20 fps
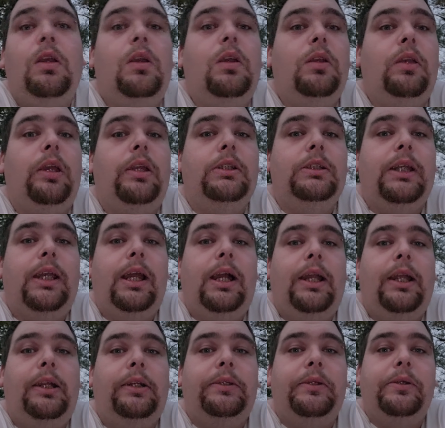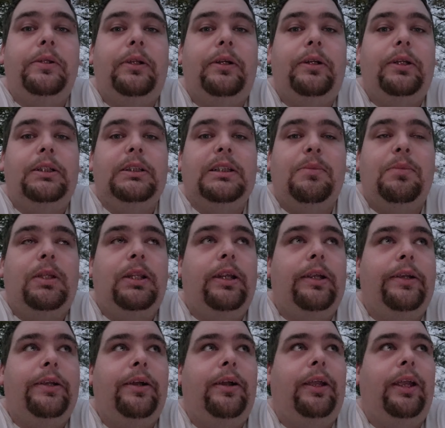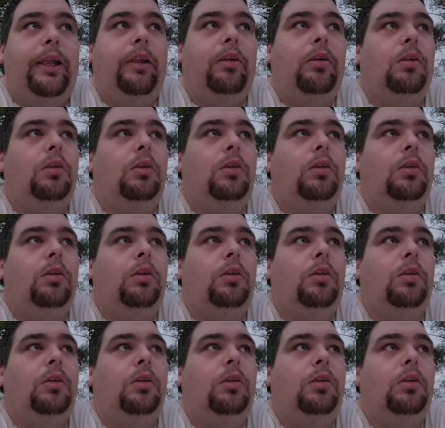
can you stay out here too long because I'm in there cooking.